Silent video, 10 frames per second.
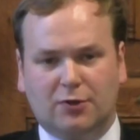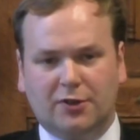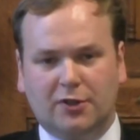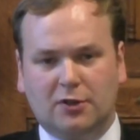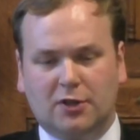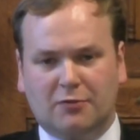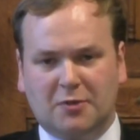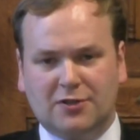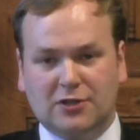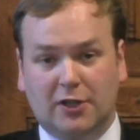the government
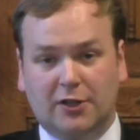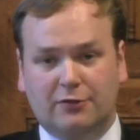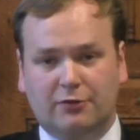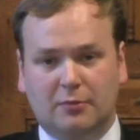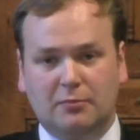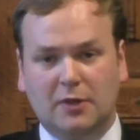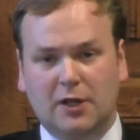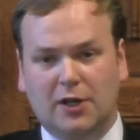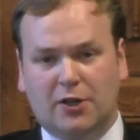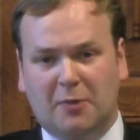has learnt from
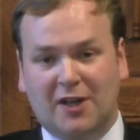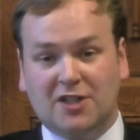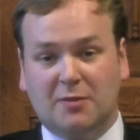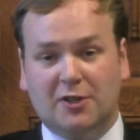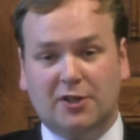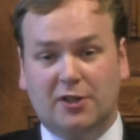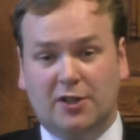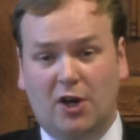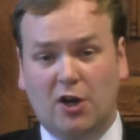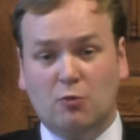the pandemic and
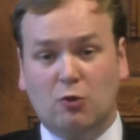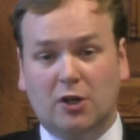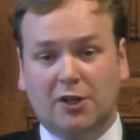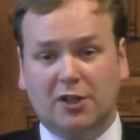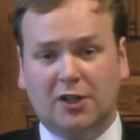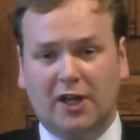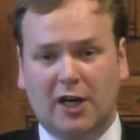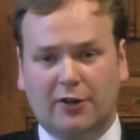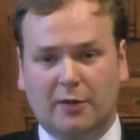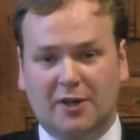home working and how
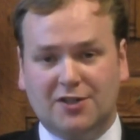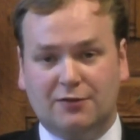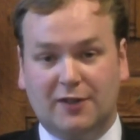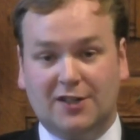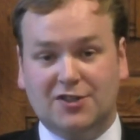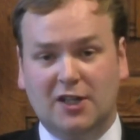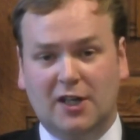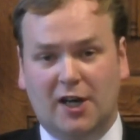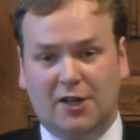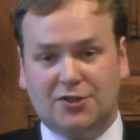that might affect
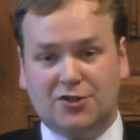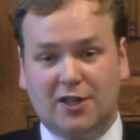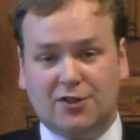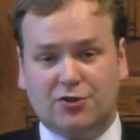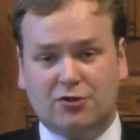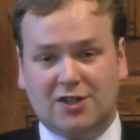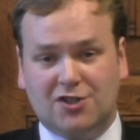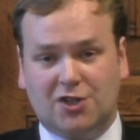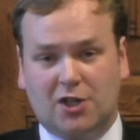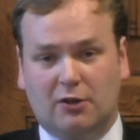an estate
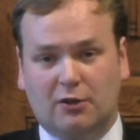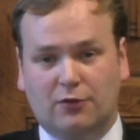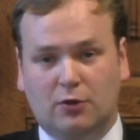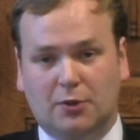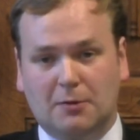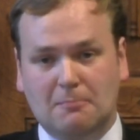strategy going forward?